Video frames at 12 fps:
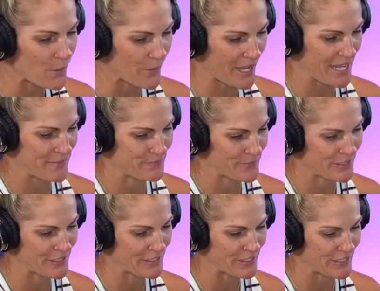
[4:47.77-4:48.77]
Okay.
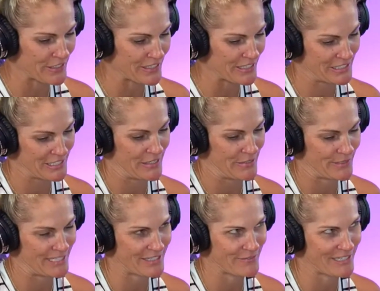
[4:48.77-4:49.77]
Let's see.
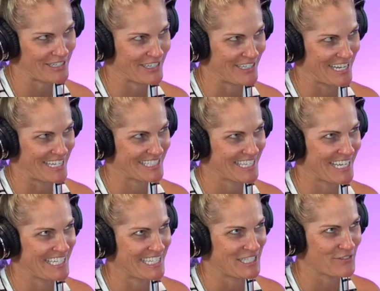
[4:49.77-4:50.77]
What are our next
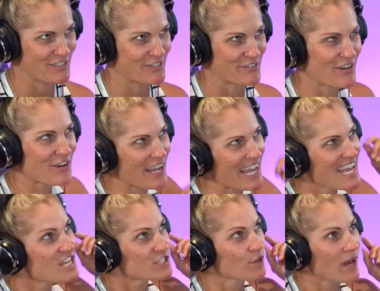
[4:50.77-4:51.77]
ideas for you? Okay.
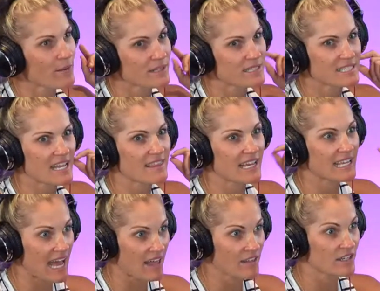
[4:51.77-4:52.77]
So I would say the
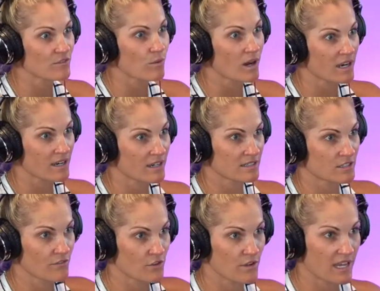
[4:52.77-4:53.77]
gallon of water.
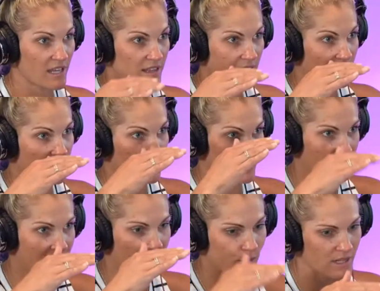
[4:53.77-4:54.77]
So if you get
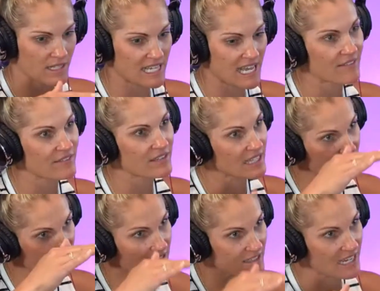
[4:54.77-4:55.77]
the ones that have the
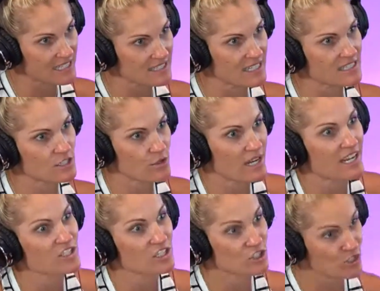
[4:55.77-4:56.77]
little lines on it, so you can
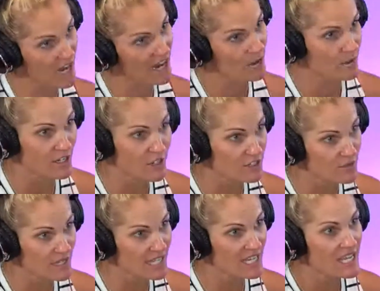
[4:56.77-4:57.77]
actually track what you're doing.